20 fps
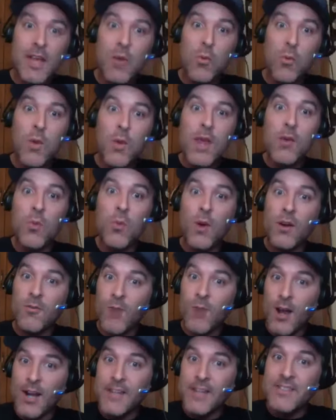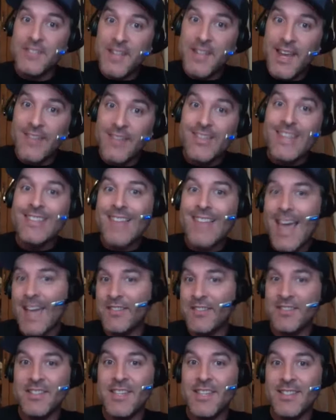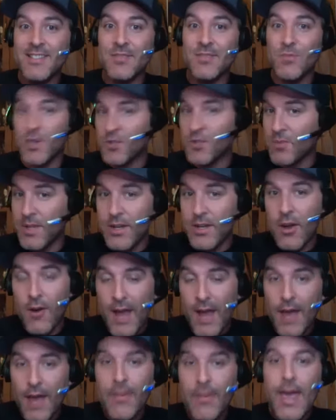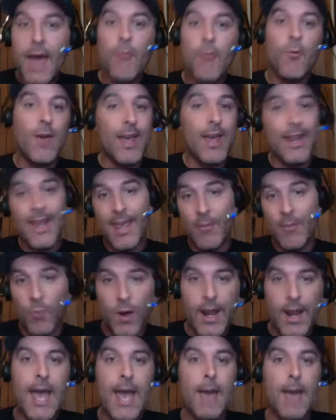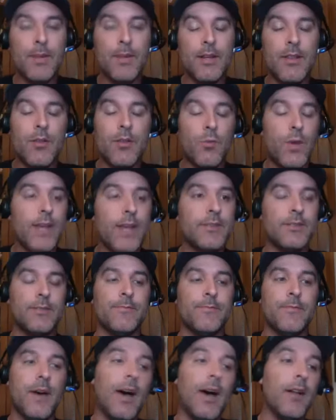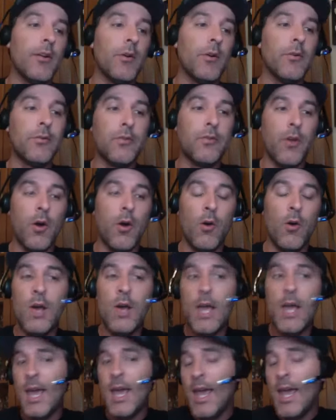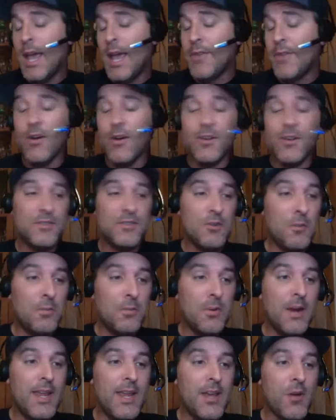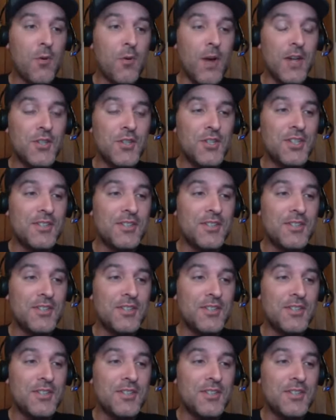Or does it look like week one Ronnie Stanley last season, which we know how that went and what happened in the weeks to follow? So there are still plenty of